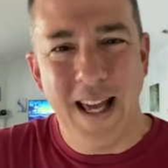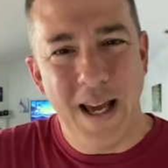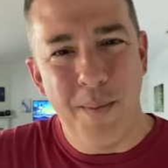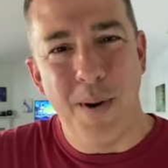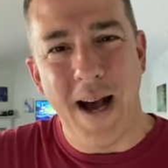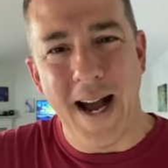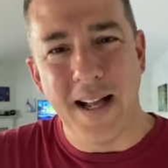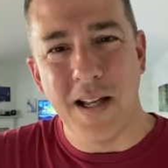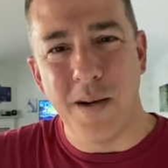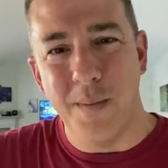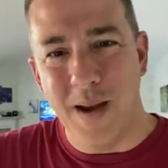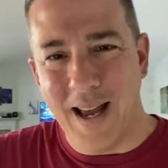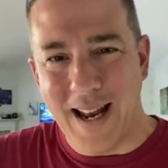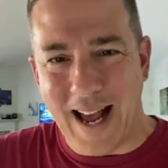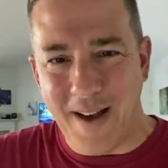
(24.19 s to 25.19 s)
impacted
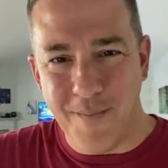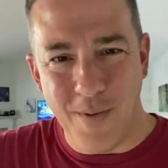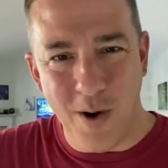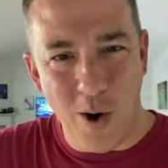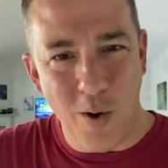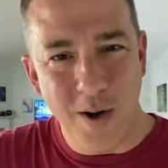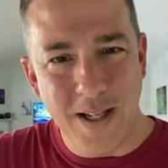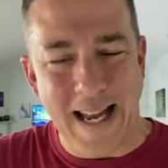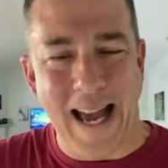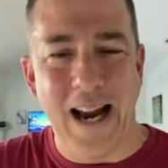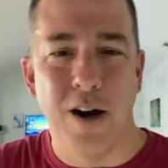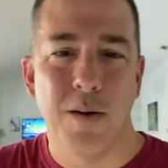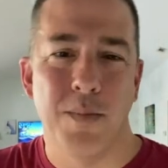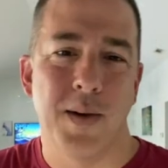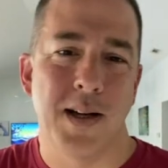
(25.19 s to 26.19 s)
me and I've always
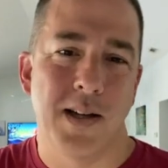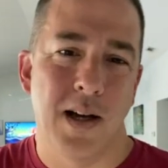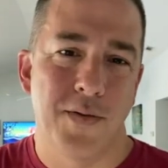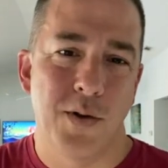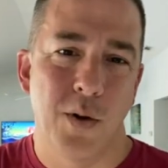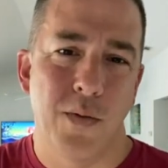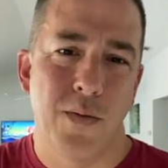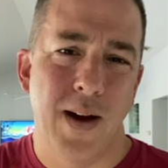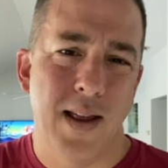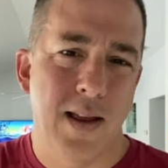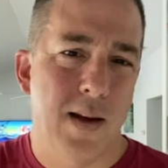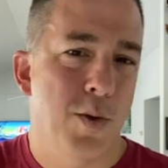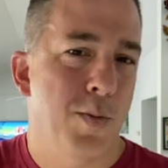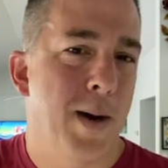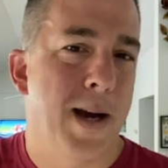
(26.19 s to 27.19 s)
anchored myself to. Faith
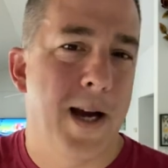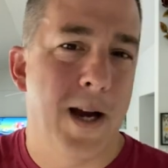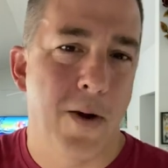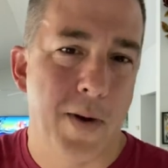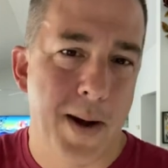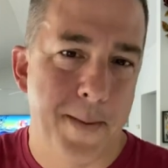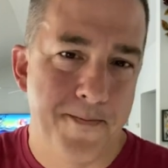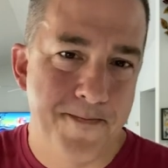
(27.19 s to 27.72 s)
comes by hearing.